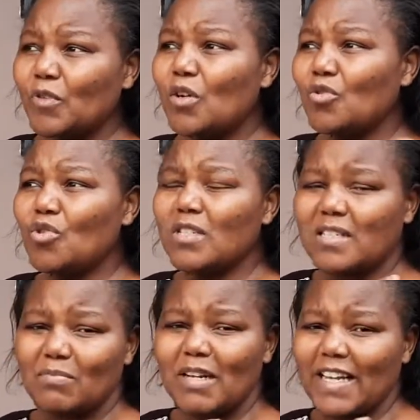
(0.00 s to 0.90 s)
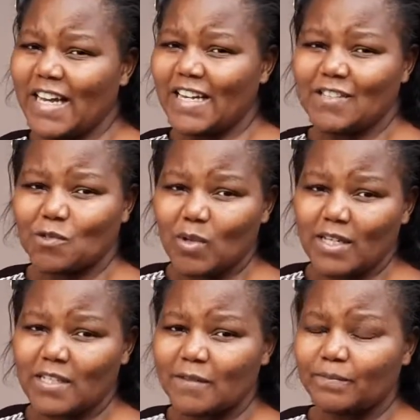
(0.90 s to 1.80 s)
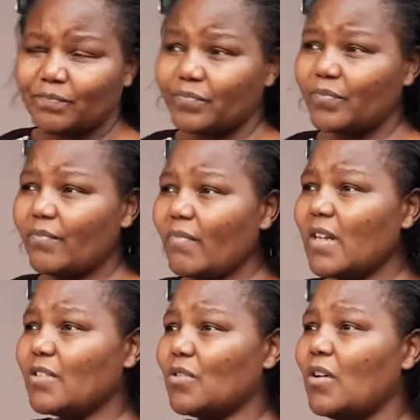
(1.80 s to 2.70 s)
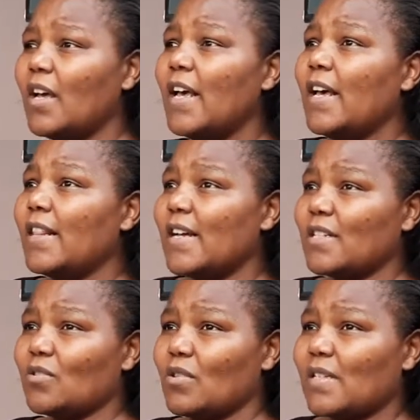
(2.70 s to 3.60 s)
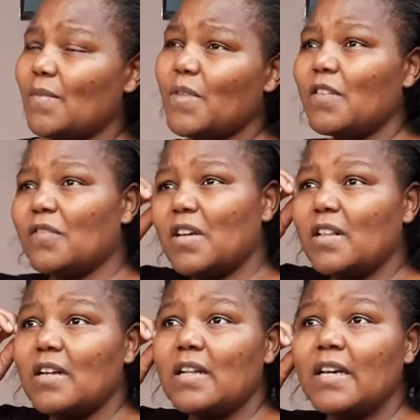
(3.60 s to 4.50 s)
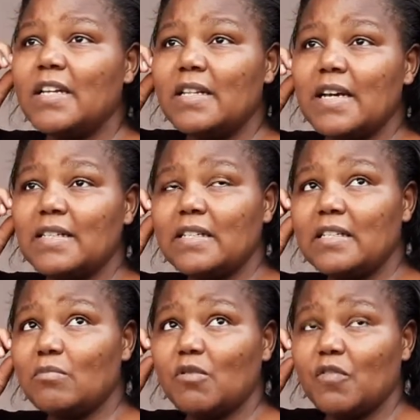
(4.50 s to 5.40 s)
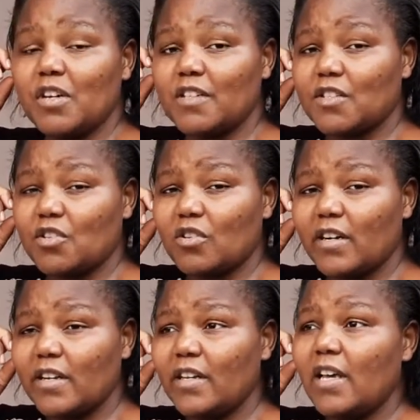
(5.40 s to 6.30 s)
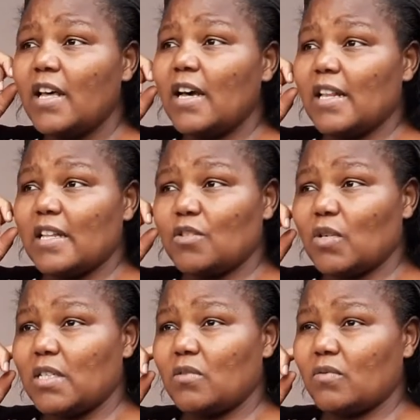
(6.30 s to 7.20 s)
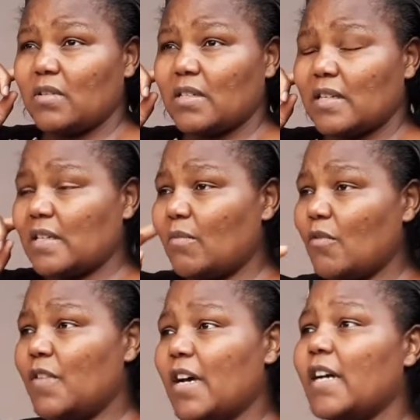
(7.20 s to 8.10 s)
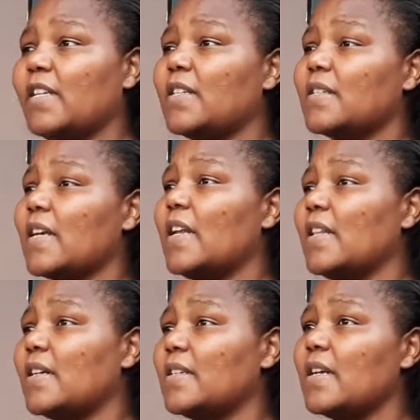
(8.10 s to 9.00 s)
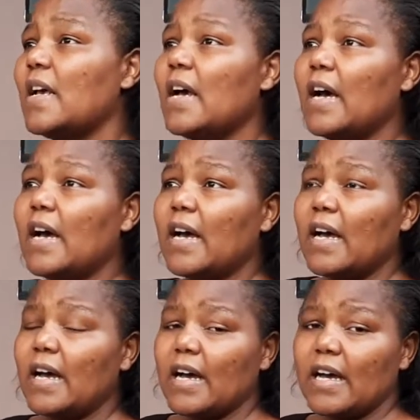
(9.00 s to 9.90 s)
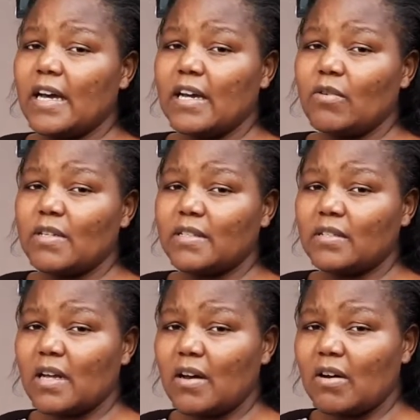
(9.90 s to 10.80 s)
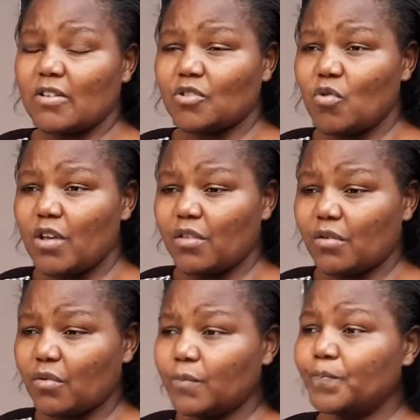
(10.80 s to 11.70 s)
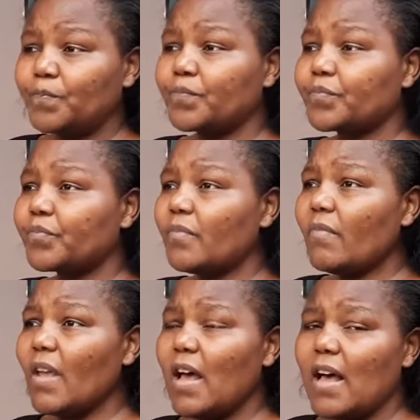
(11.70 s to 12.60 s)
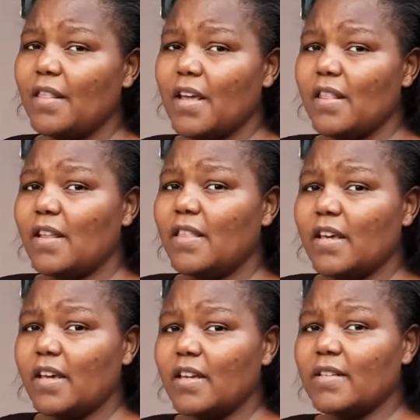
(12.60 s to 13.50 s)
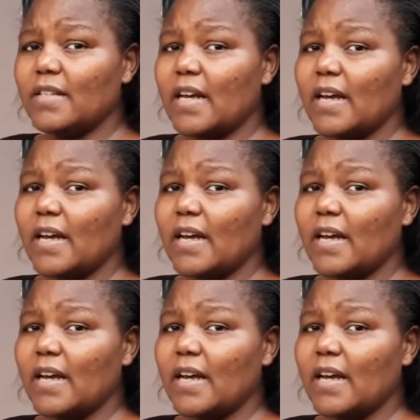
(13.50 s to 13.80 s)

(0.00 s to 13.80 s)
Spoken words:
you don't smell any sweat. So that's something that hit me very strongly, and that was some of the earliest signs that I was going through. The other thing is